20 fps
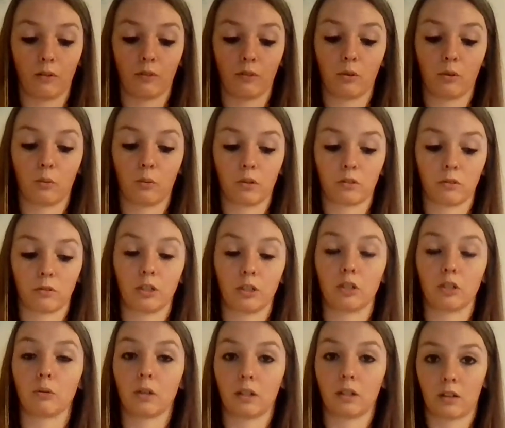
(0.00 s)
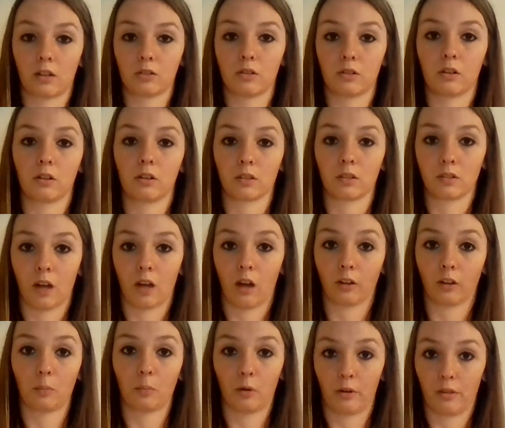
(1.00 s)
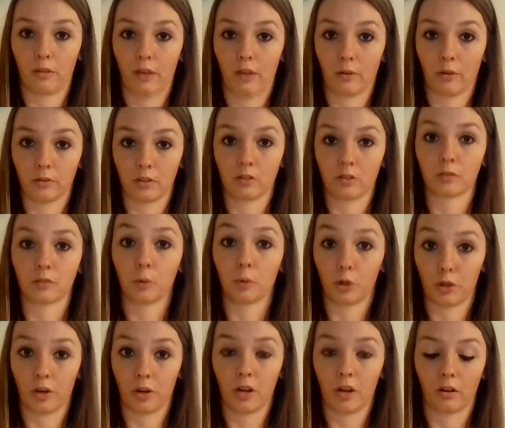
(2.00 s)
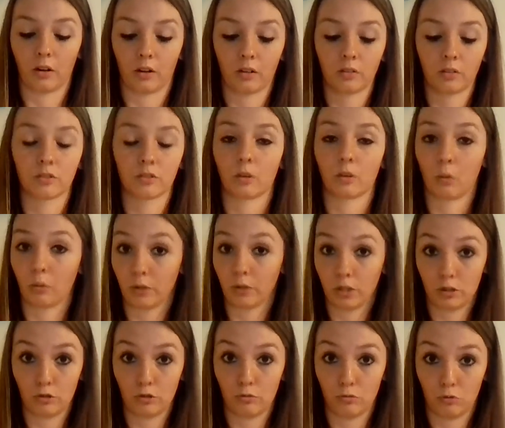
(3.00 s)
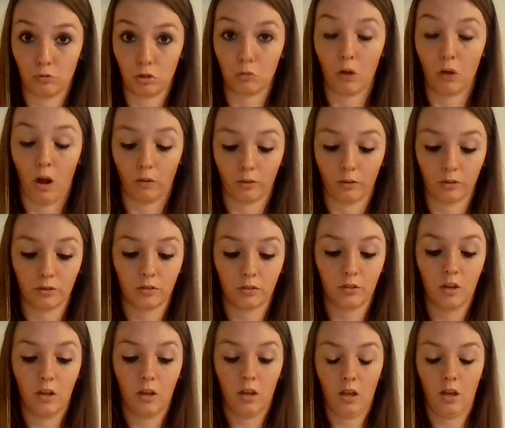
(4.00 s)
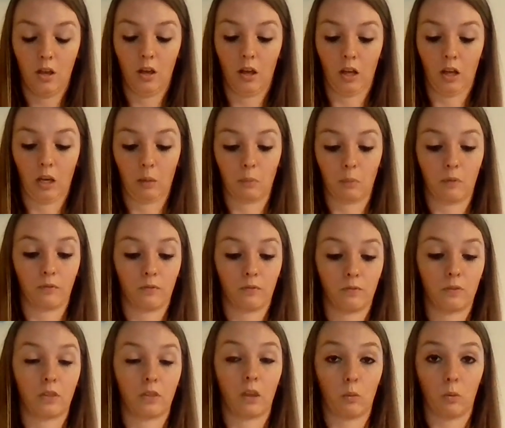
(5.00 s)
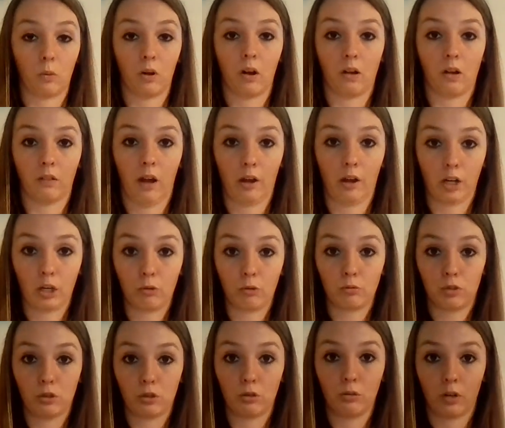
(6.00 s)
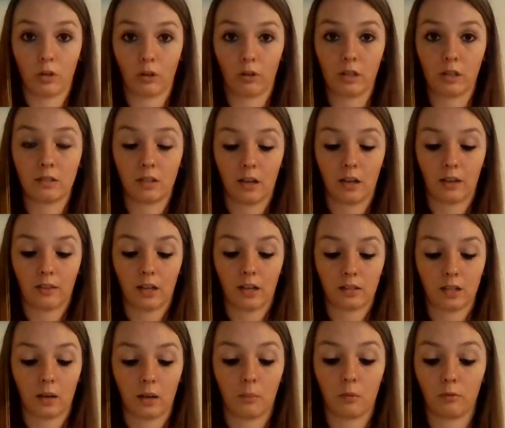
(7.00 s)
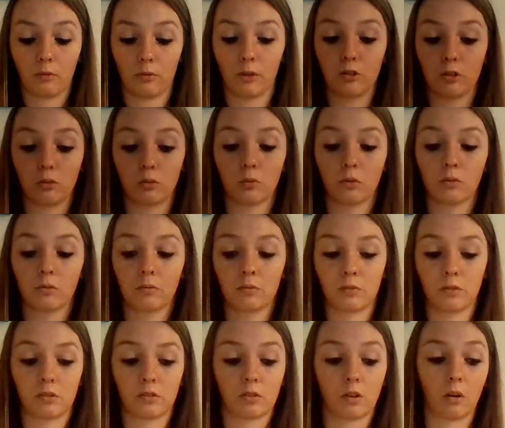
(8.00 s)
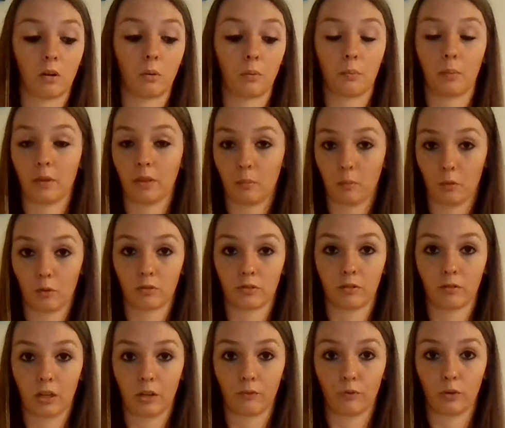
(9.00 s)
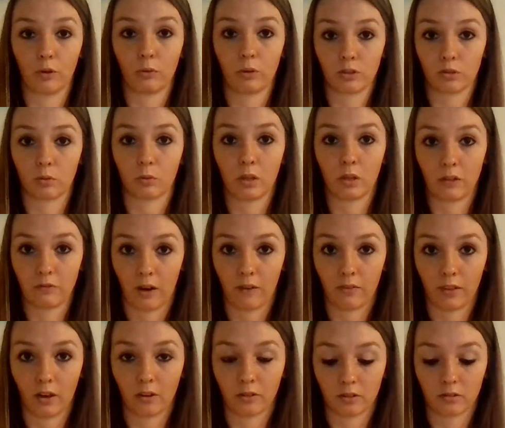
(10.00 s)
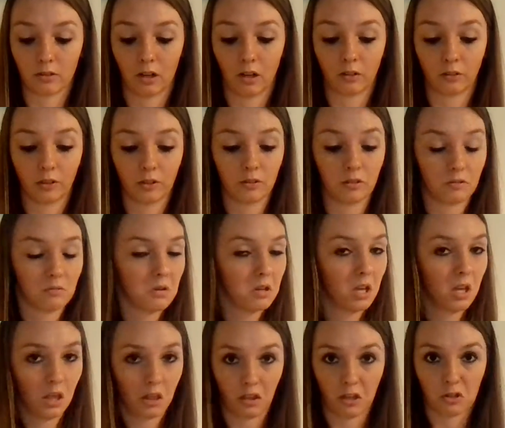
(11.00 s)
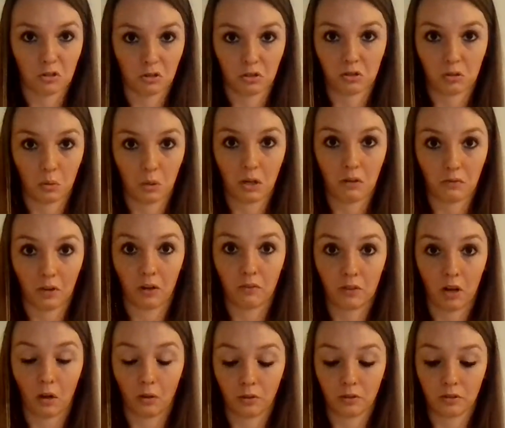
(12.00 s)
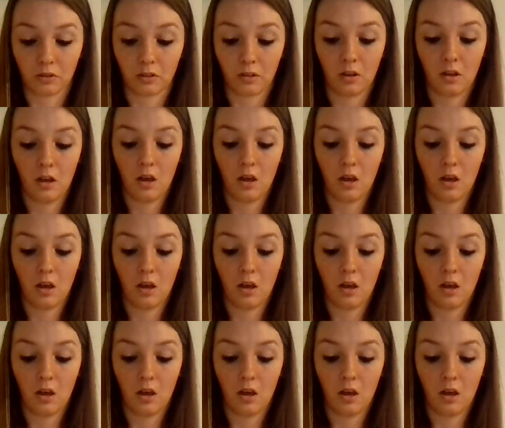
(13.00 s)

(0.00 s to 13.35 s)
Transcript: if you want to renew it next year, it's $1 per 1,000 per year, so only $2. They will allow you to increase it at that time of renewal, but the most they'll give you is $25,000. That's just $25